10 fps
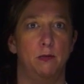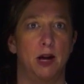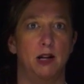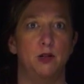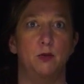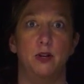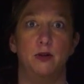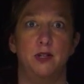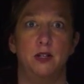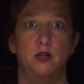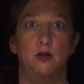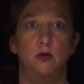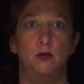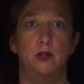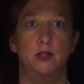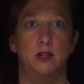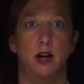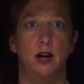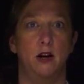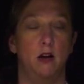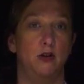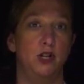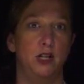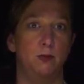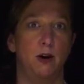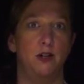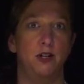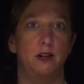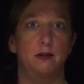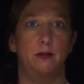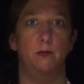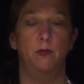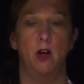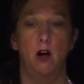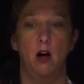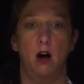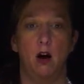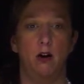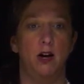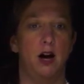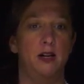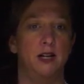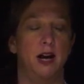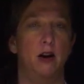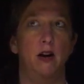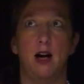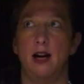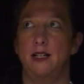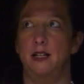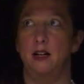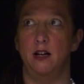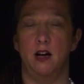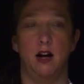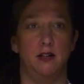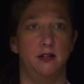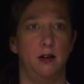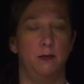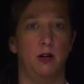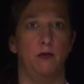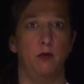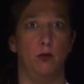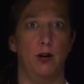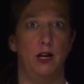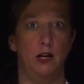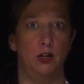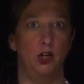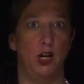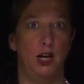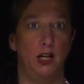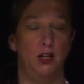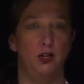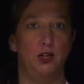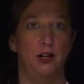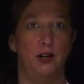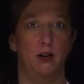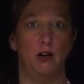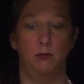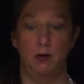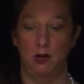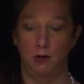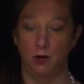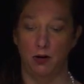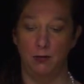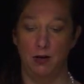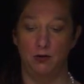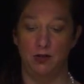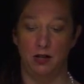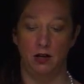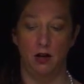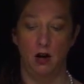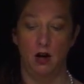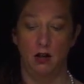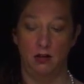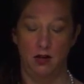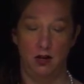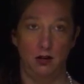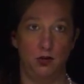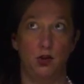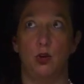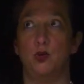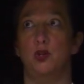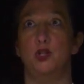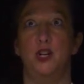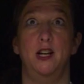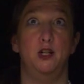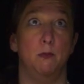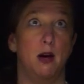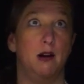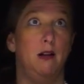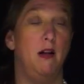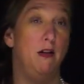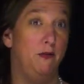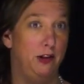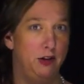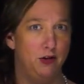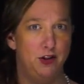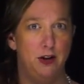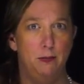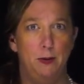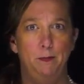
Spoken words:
models we're using to design our change projects. Our entire idea and concept of creating a change in our community, we're going to be using the social change model of leadership.